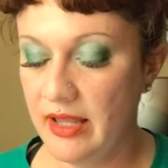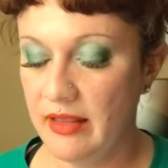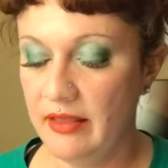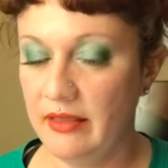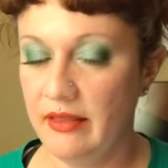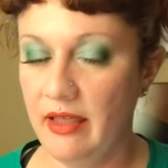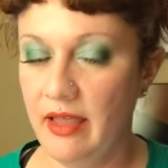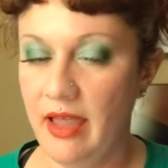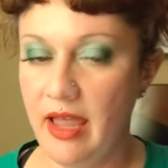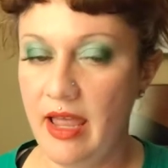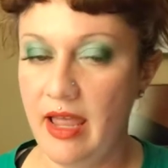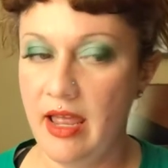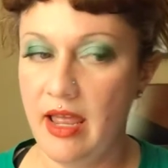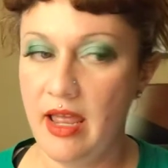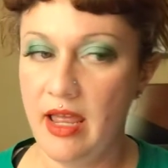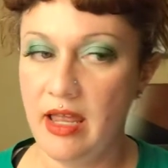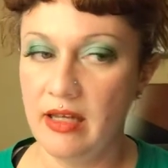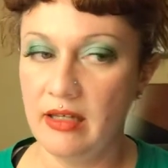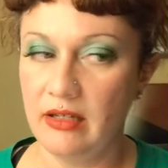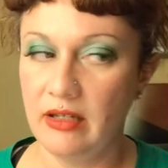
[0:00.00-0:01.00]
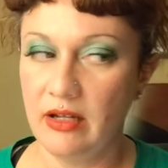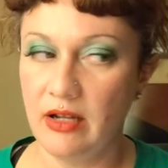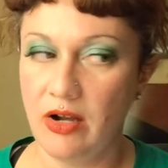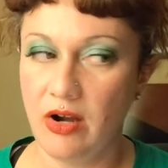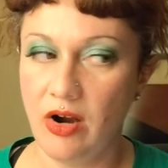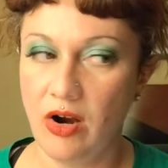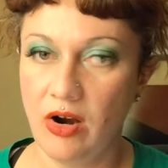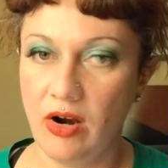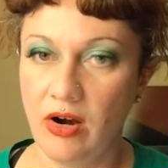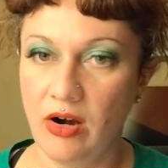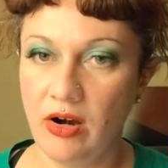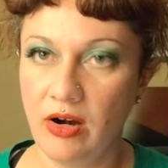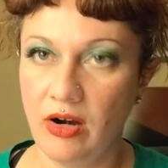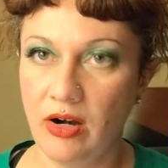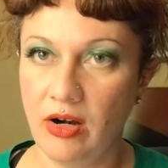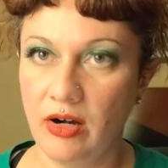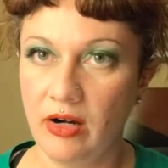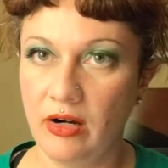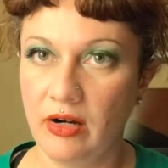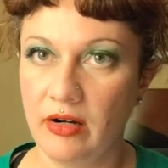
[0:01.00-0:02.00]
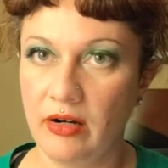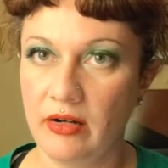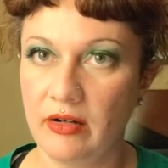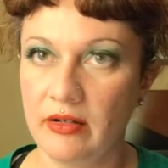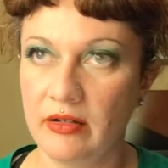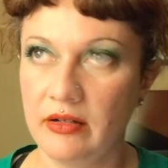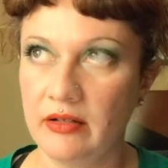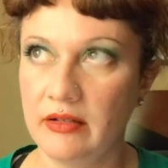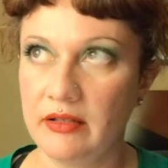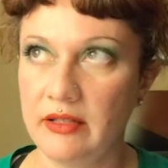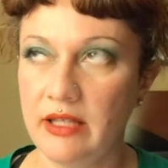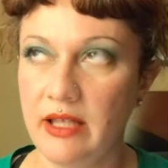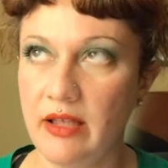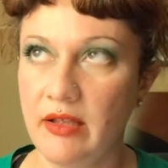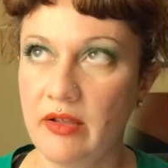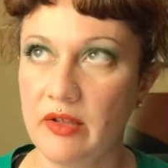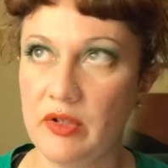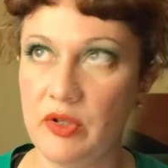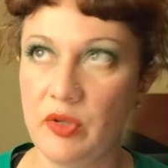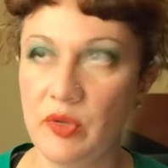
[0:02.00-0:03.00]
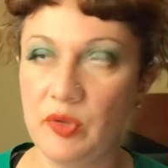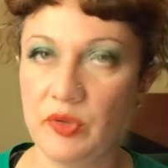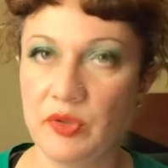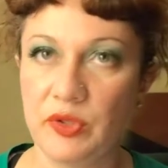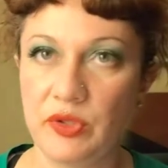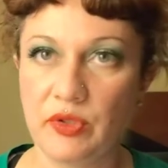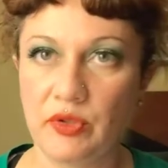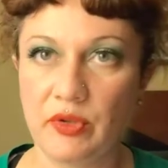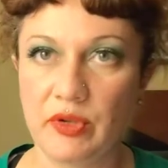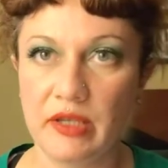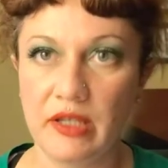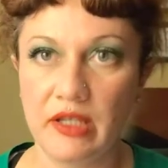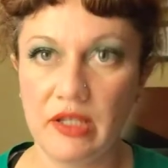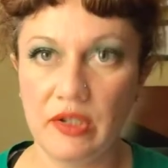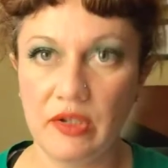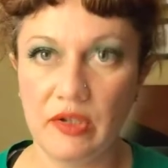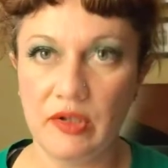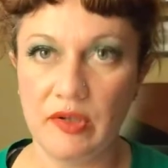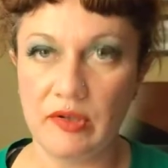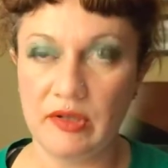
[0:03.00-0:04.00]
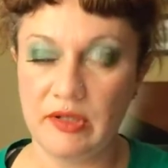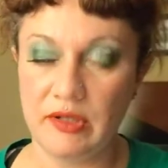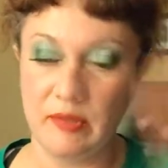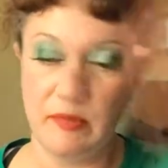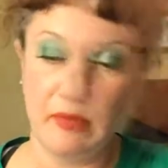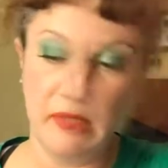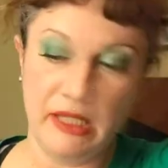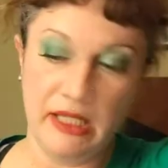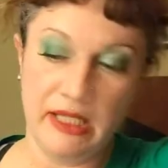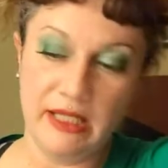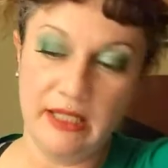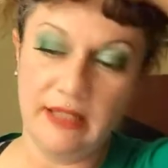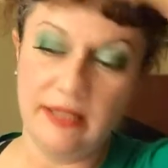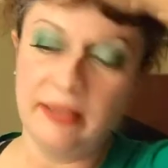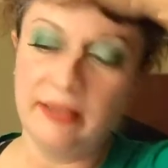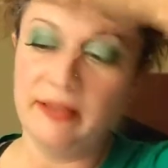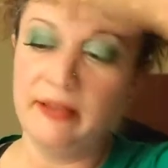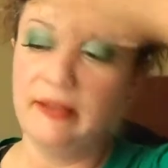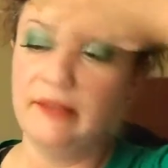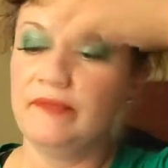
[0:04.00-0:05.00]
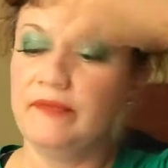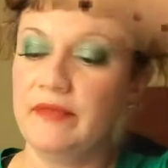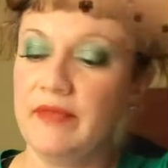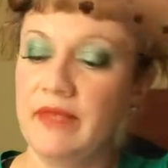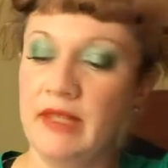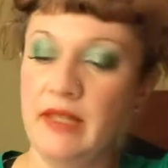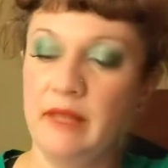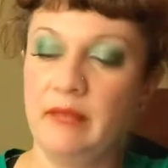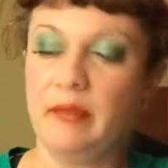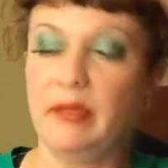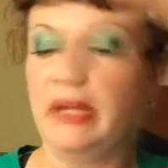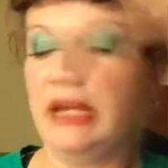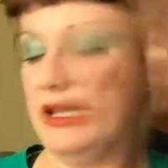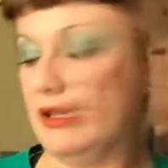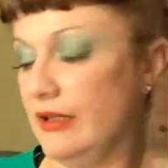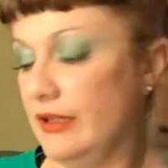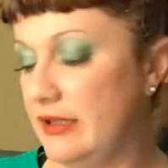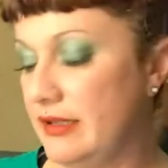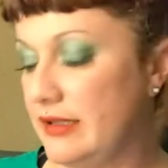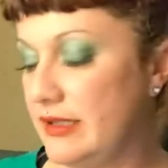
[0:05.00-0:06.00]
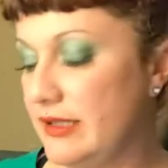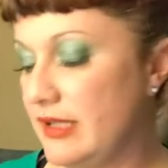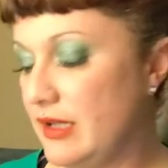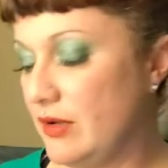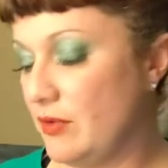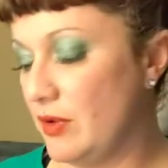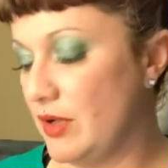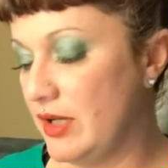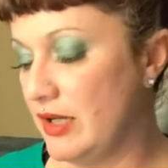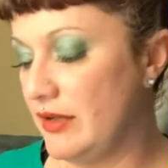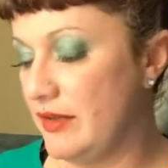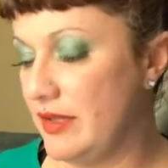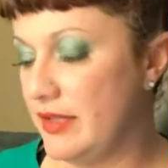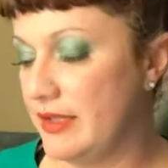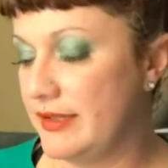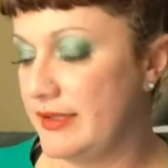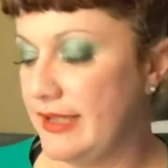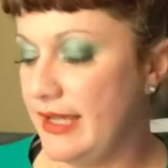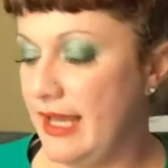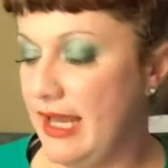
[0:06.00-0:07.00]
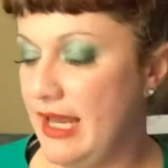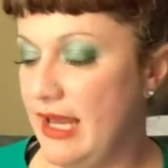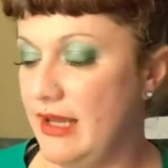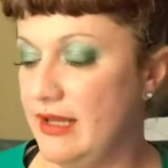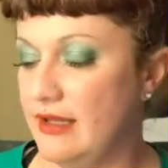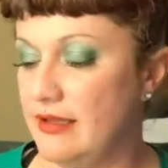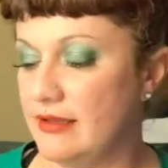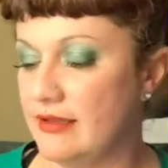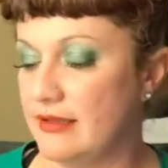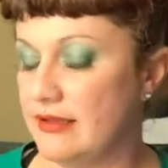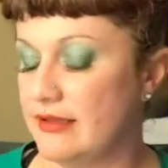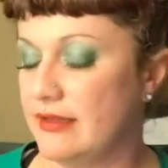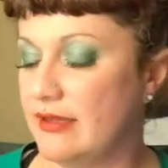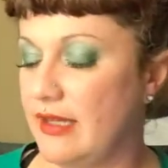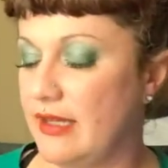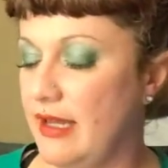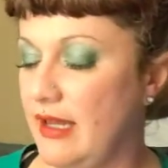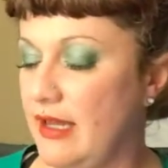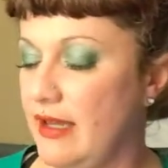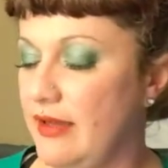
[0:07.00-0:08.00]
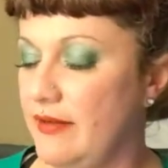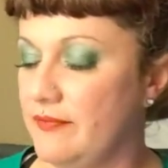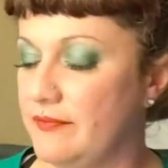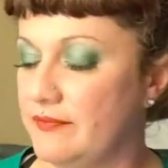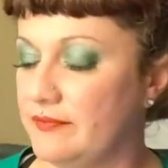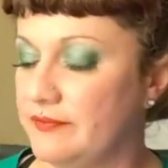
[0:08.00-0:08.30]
that are tell an old story that you used to be in. But let's see where this ends, okay?